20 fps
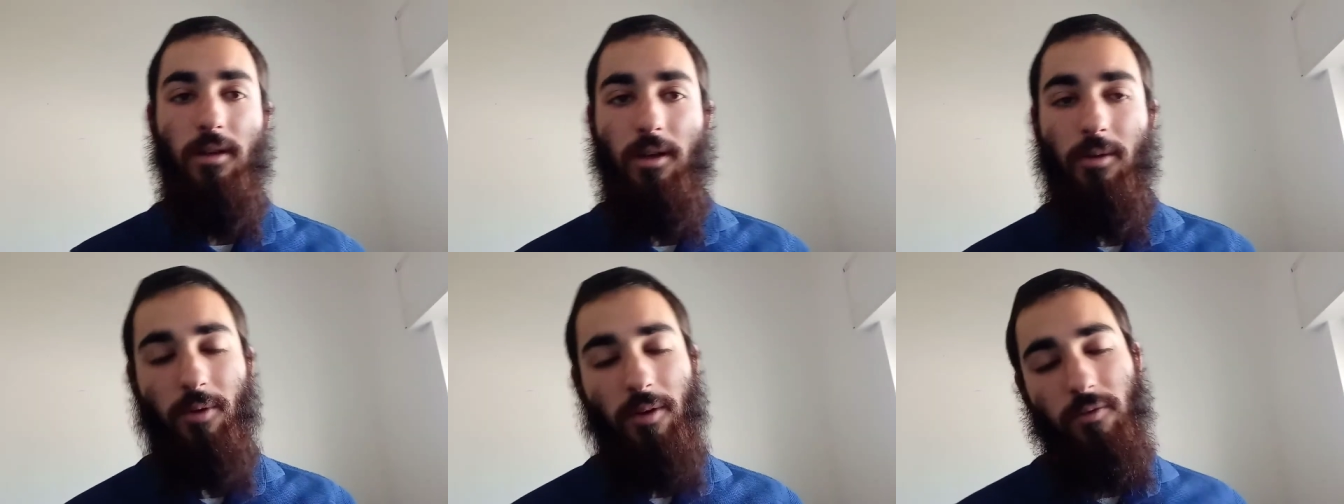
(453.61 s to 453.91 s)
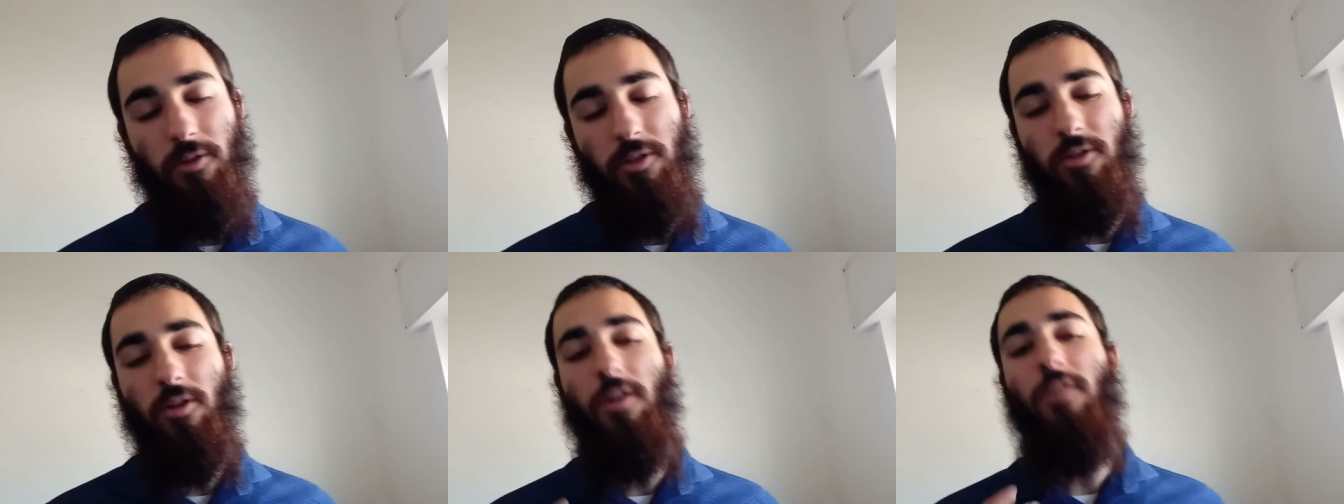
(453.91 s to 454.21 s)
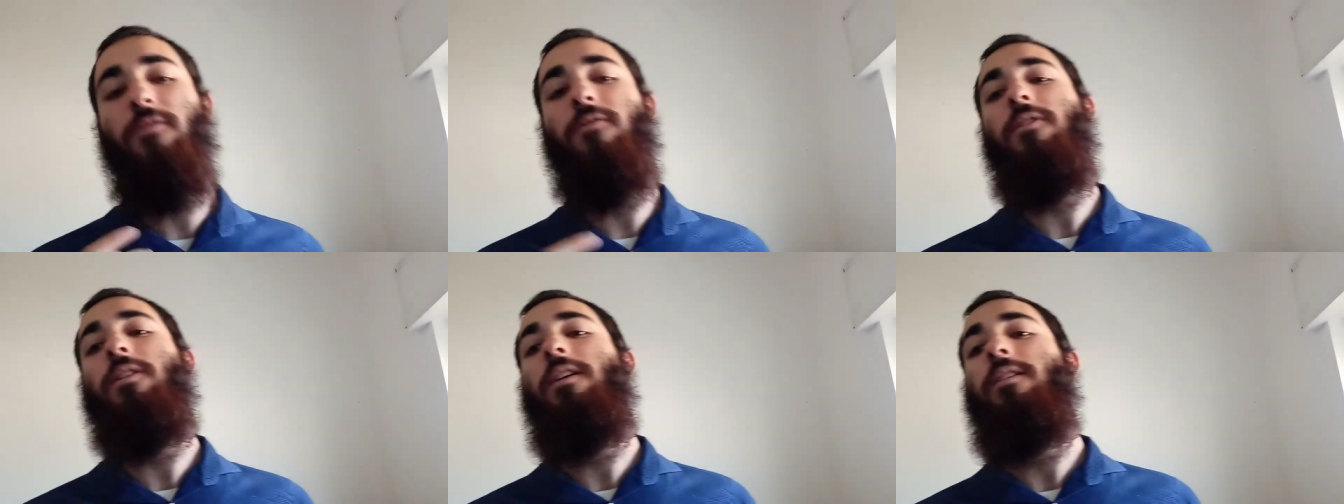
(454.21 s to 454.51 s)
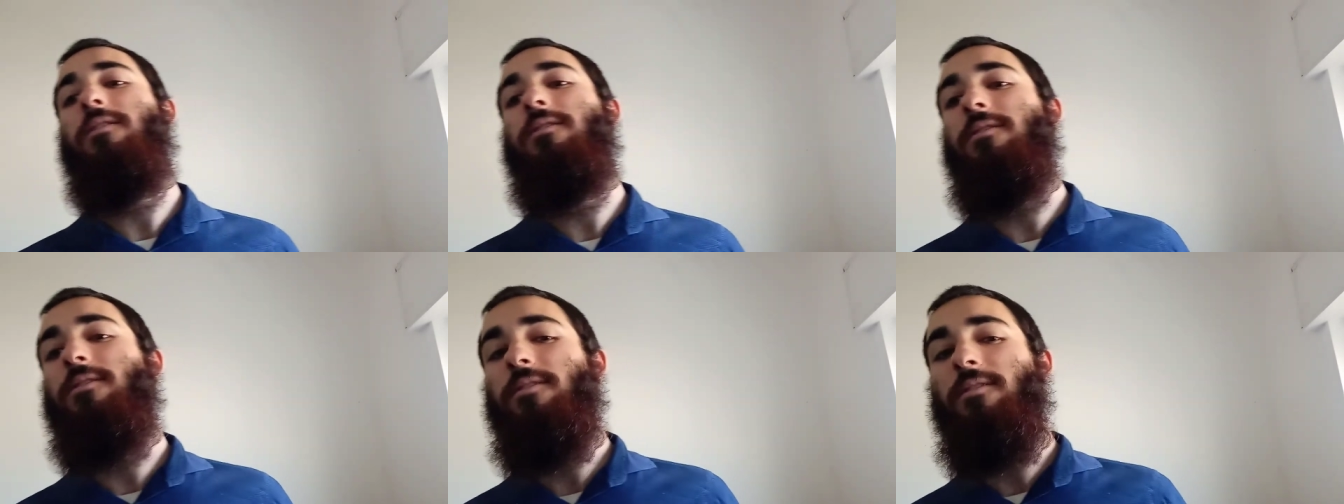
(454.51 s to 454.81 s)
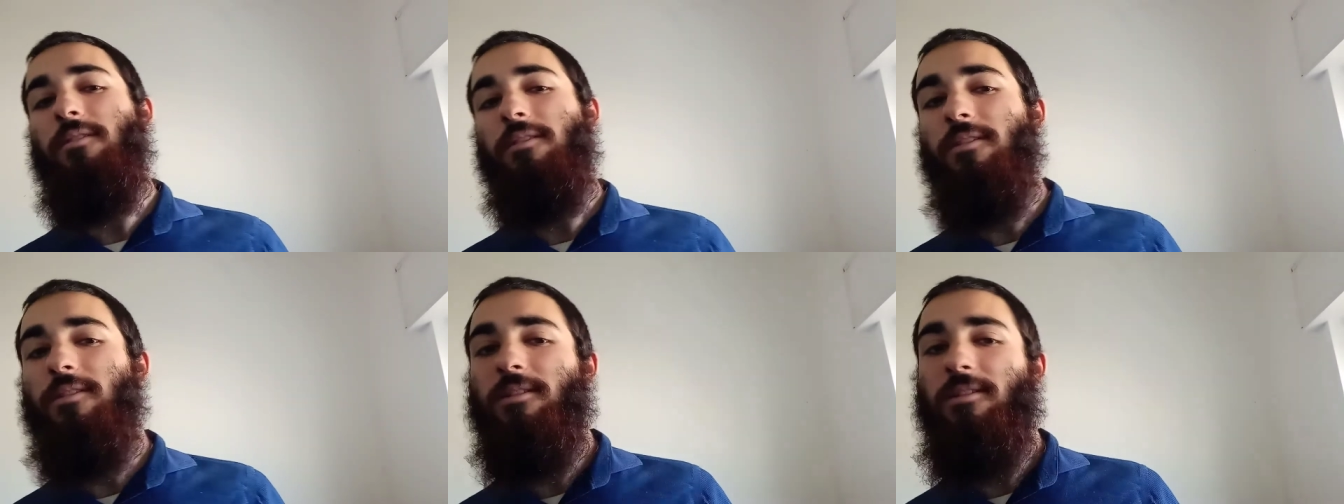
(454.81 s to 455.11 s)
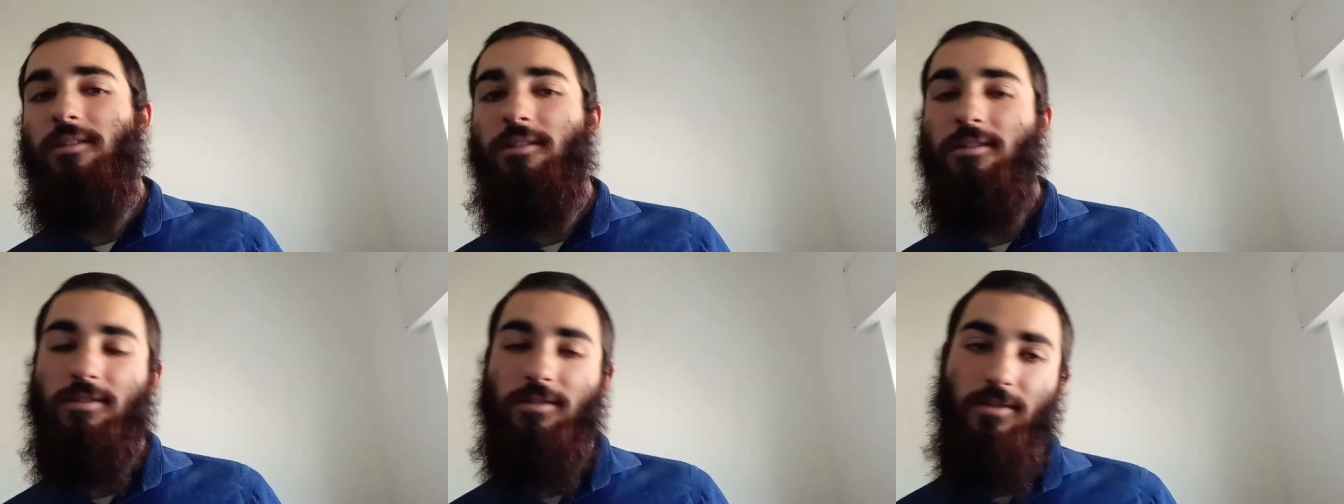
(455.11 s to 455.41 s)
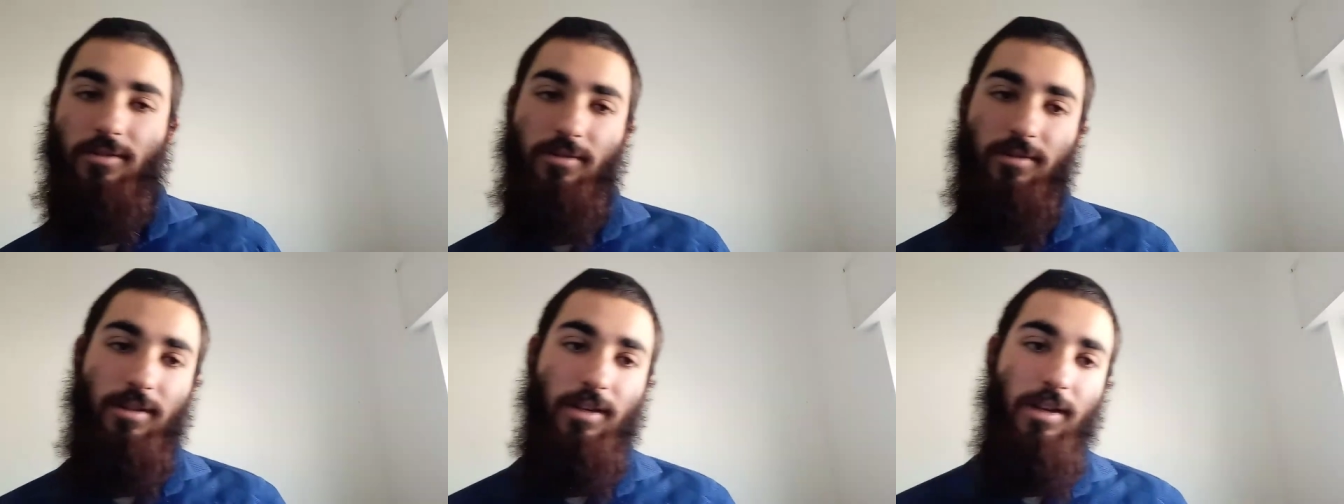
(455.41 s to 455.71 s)
We have a song for that. It's
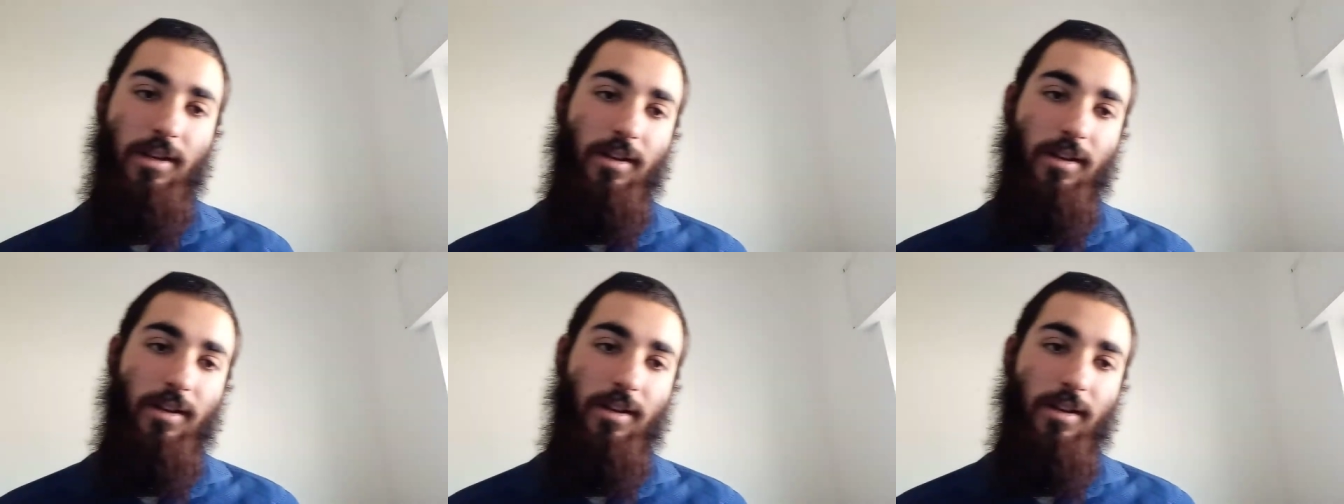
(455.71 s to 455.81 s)
called,